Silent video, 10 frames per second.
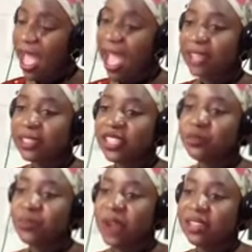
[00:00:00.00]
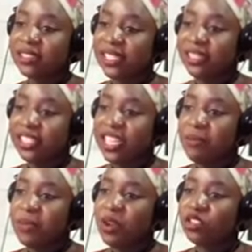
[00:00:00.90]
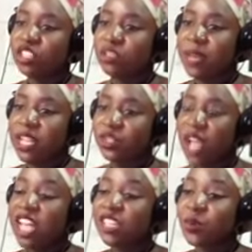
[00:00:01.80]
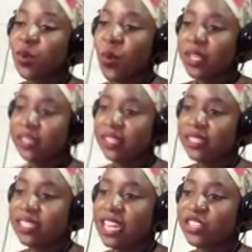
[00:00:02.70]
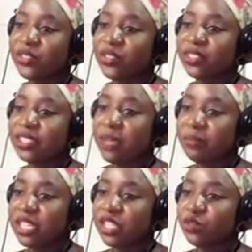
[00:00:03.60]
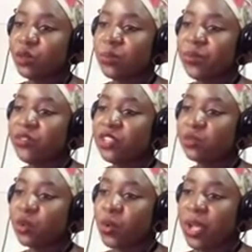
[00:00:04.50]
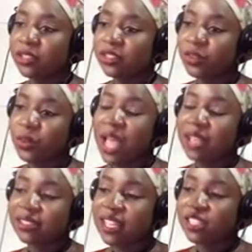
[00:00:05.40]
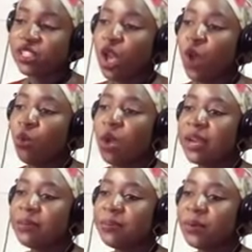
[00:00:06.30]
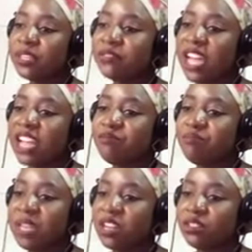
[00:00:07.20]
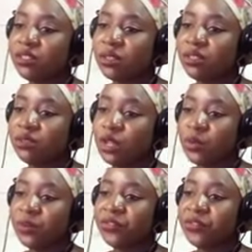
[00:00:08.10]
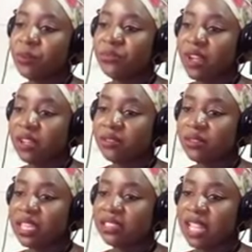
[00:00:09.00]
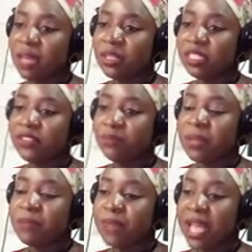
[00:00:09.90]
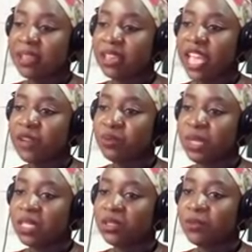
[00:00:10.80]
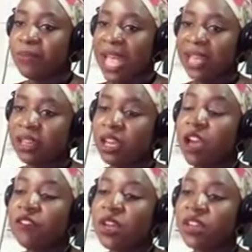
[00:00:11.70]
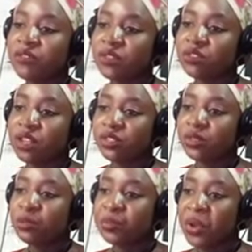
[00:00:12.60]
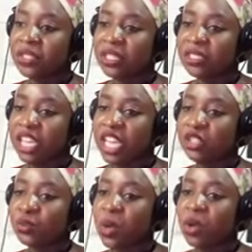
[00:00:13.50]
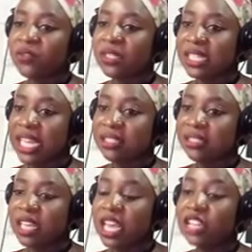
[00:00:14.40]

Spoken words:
Acting President Yemi Osinbajo has requested the National Assembly to approve his request to access $1.5 billion loan from France, Islamic Development Bank and World Bank for infrastructural projects in 12 states.